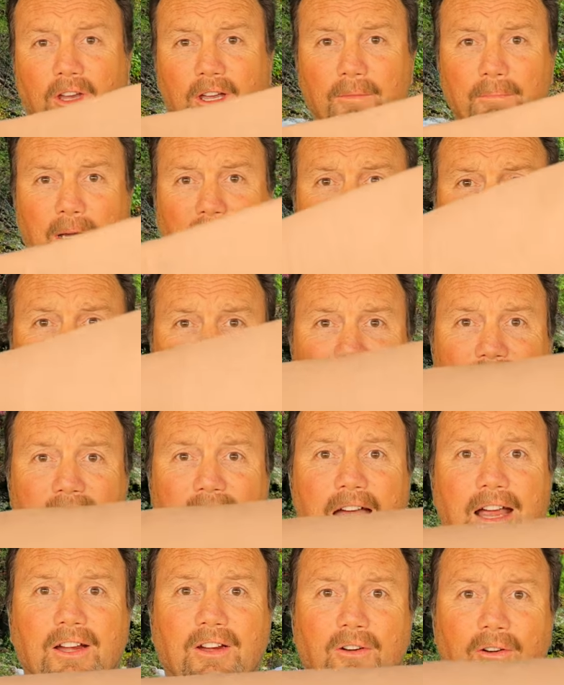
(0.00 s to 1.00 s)
good because I
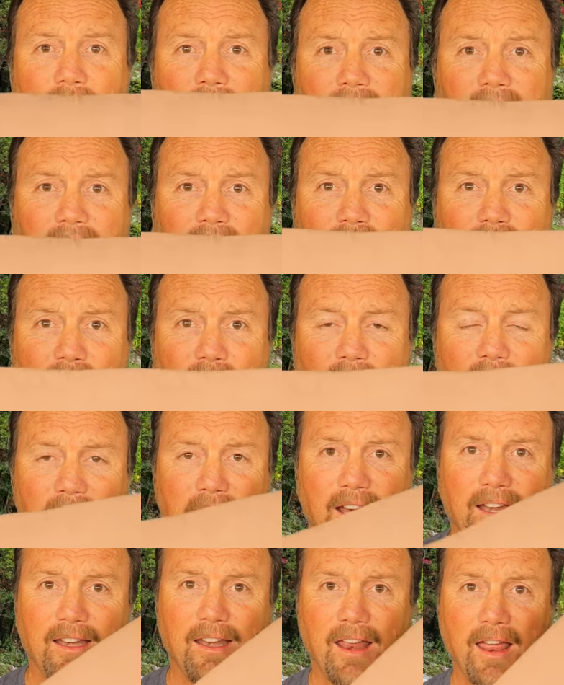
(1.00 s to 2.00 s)
got green
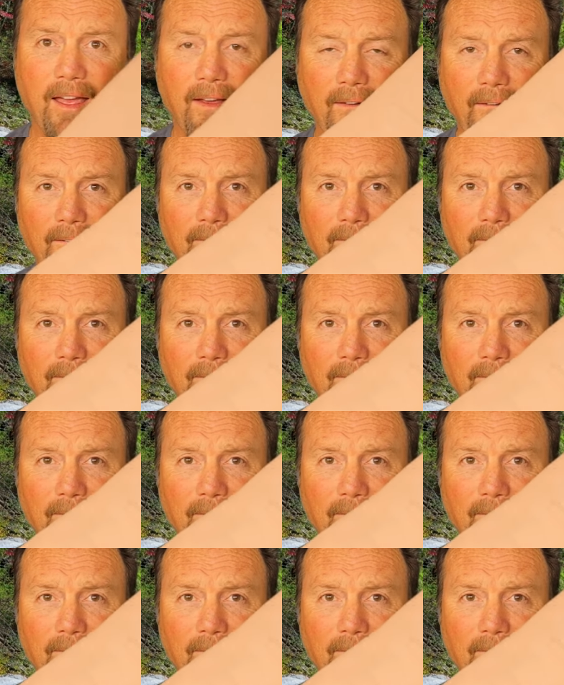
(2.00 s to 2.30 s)
screen